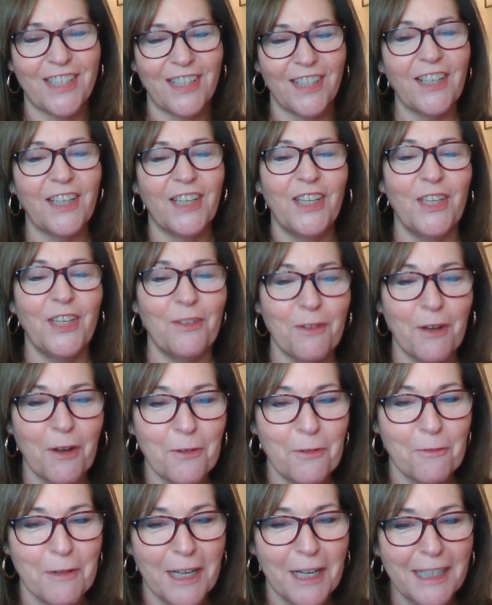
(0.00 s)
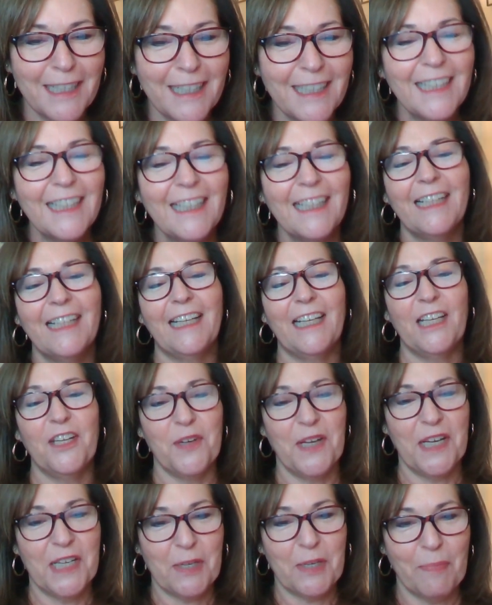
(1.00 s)
You're just lucky you own one,
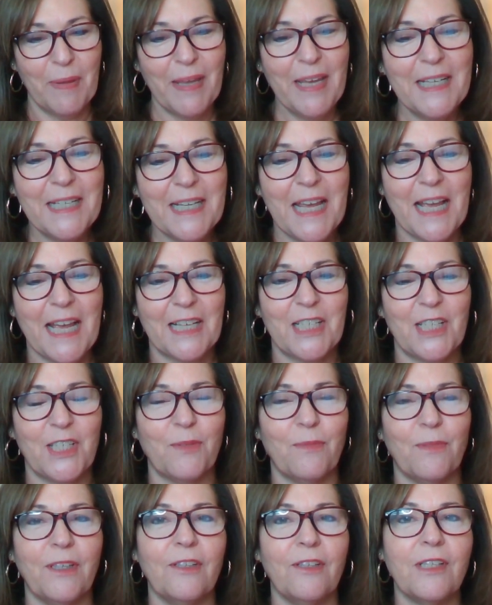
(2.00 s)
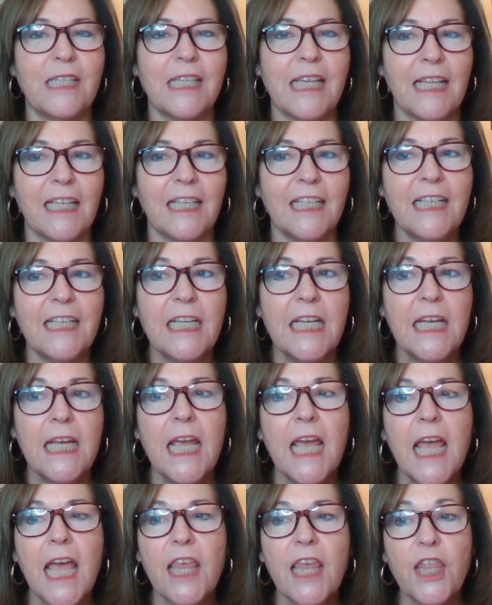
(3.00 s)
and you get to pay taxes when you sell
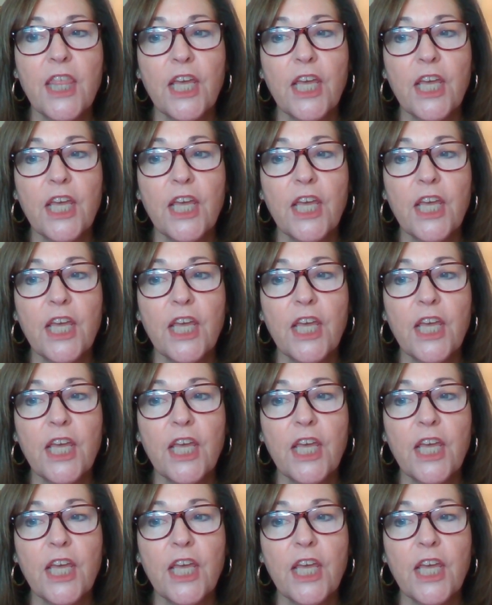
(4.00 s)
it.